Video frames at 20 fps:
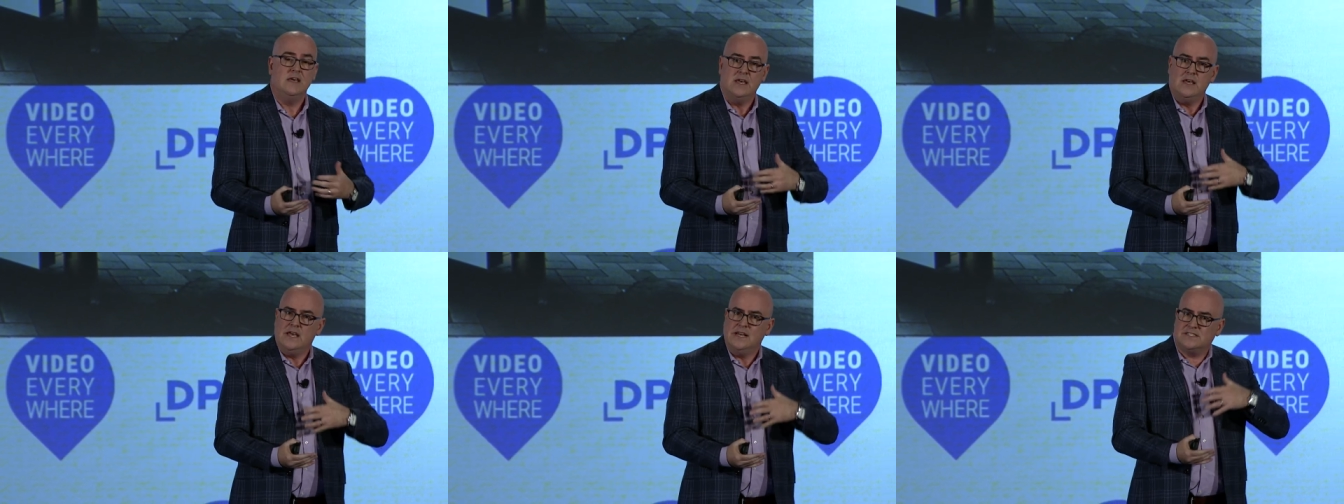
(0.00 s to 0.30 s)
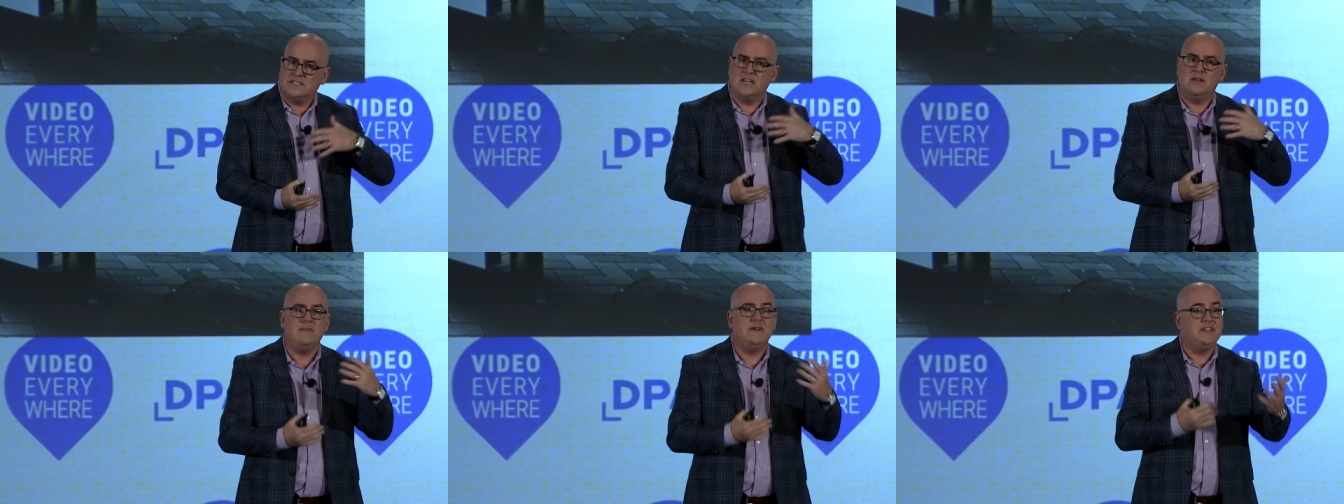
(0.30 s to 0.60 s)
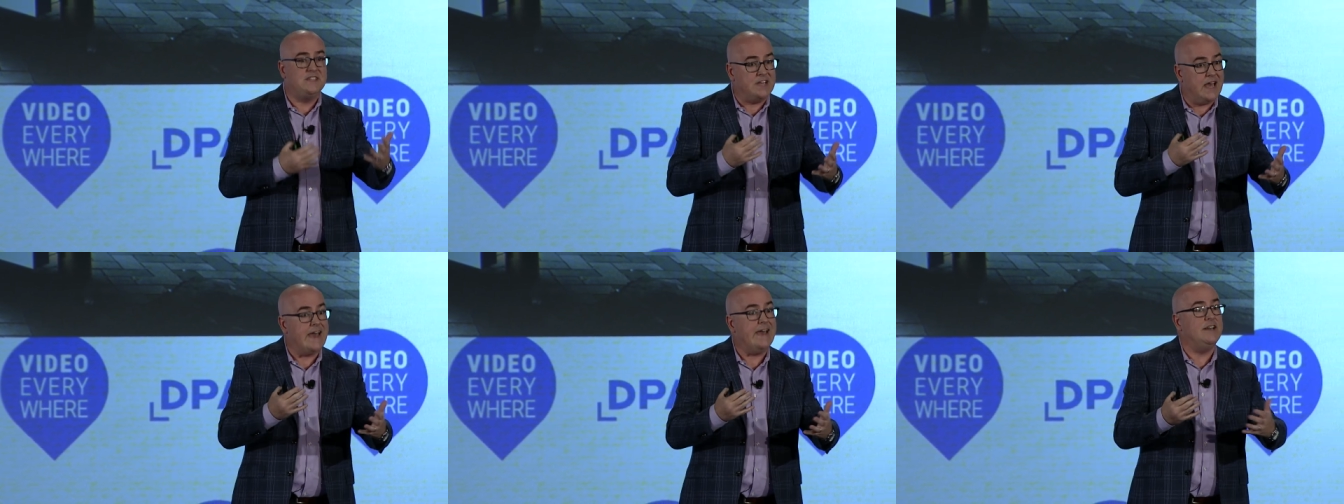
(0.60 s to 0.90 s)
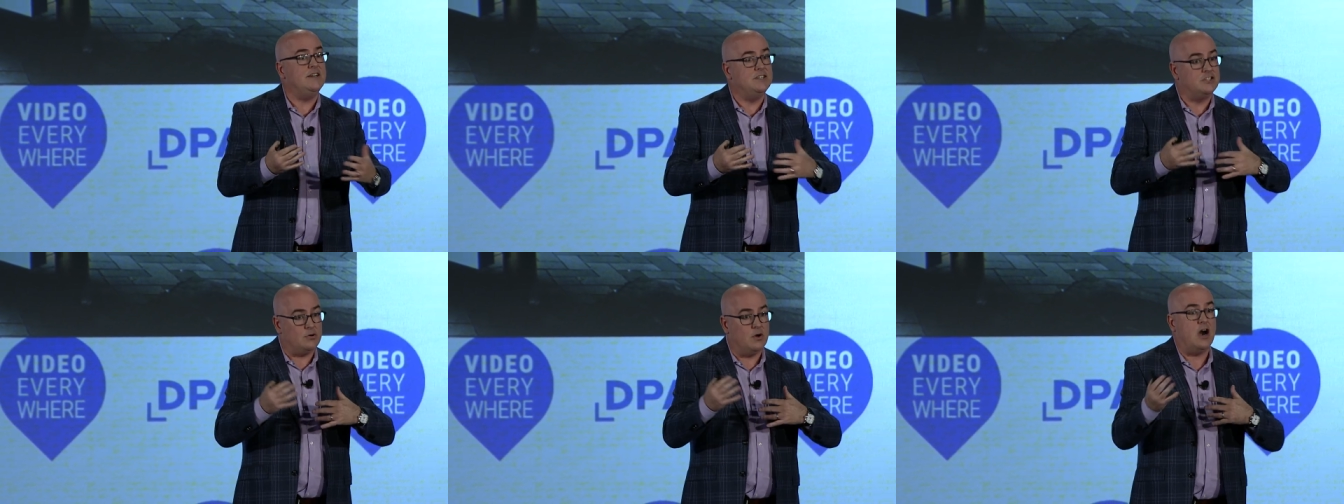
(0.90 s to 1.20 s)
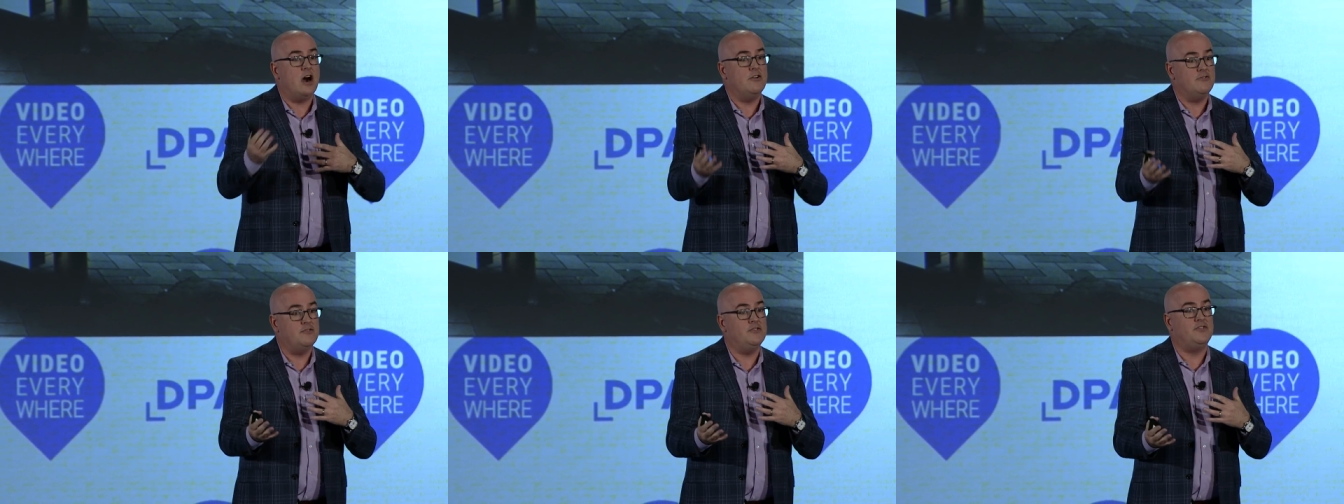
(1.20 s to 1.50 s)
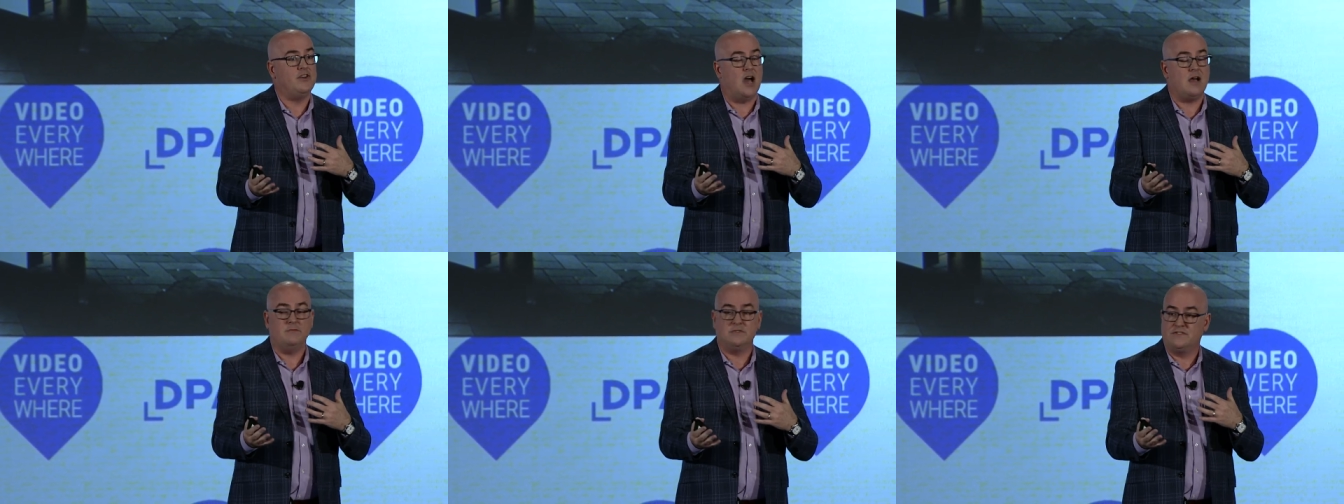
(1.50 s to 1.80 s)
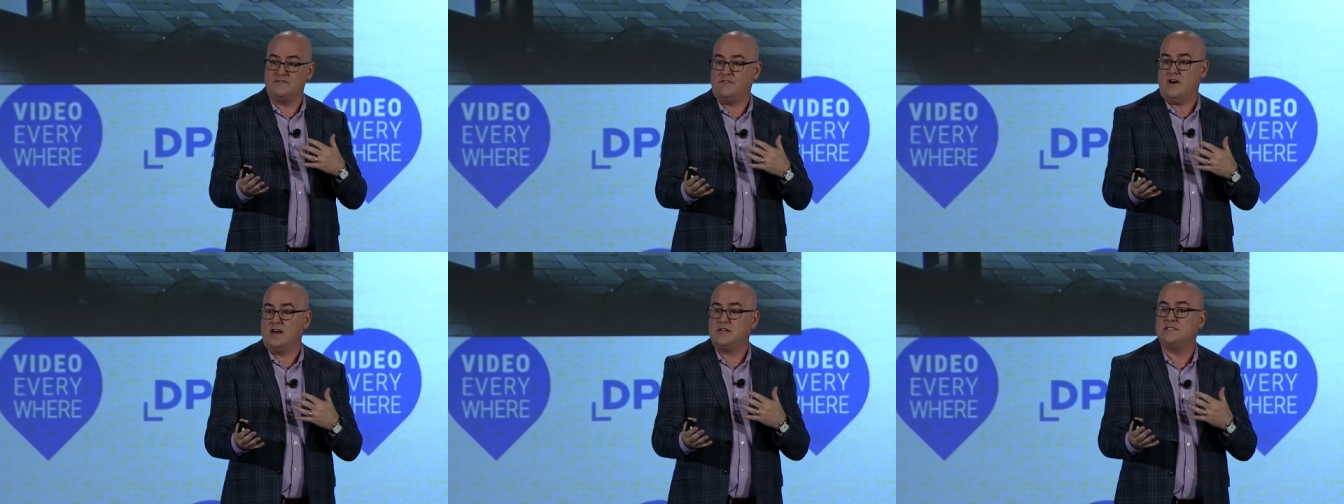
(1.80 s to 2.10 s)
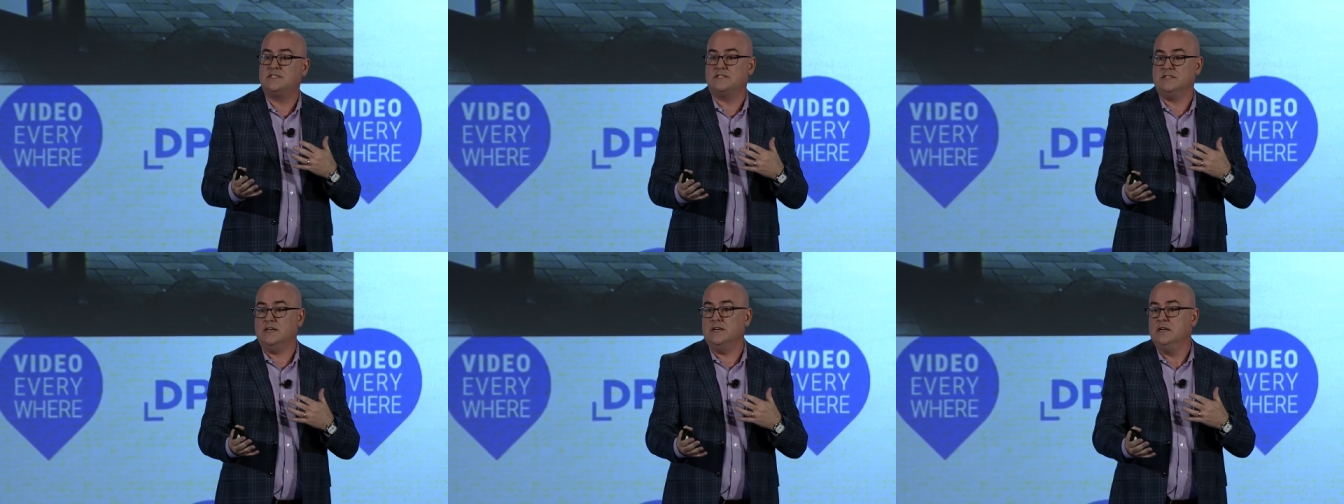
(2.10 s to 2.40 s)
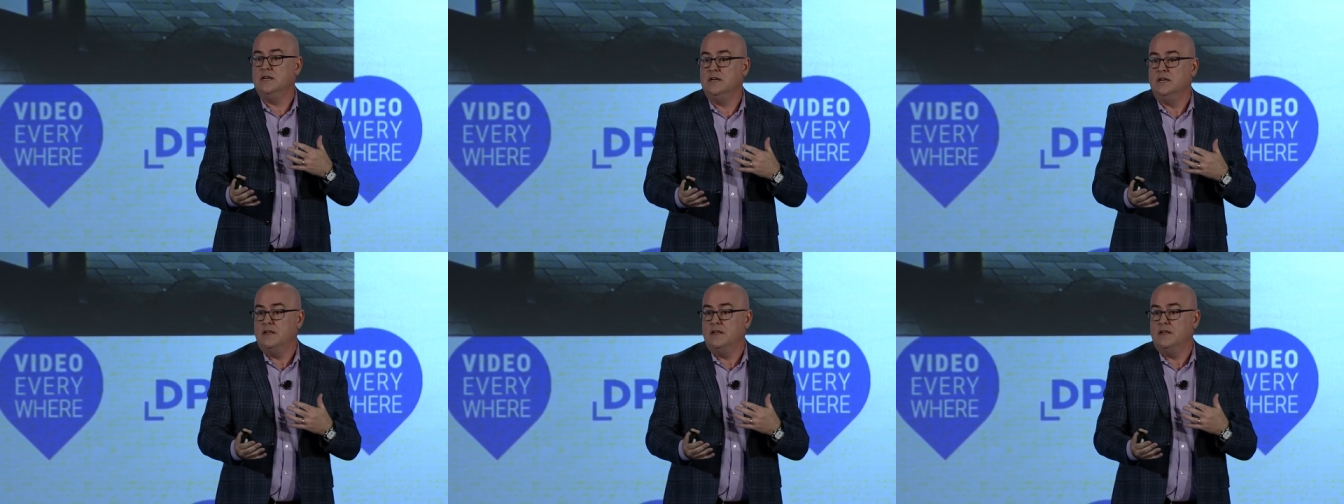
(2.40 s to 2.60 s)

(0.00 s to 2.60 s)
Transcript: it's going to be 10 to 100 times faster